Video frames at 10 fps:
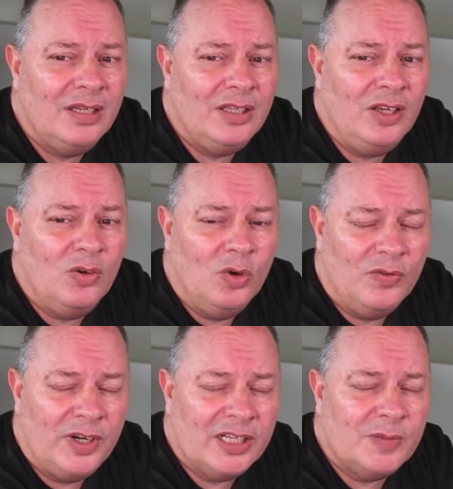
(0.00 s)
You
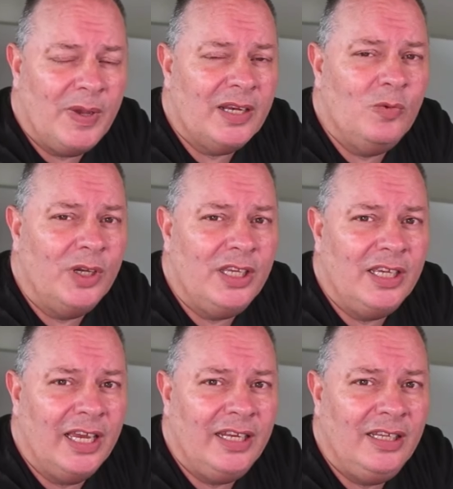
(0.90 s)
overexpect what you're
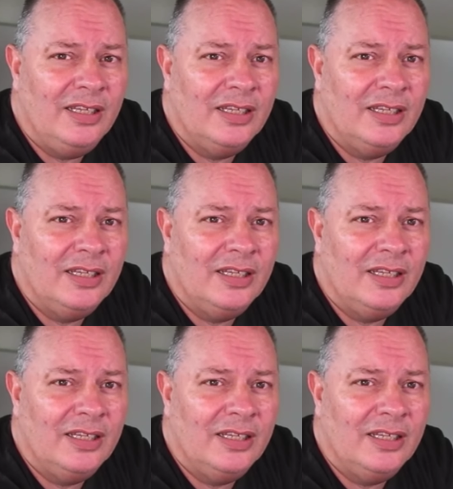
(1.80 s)
getting.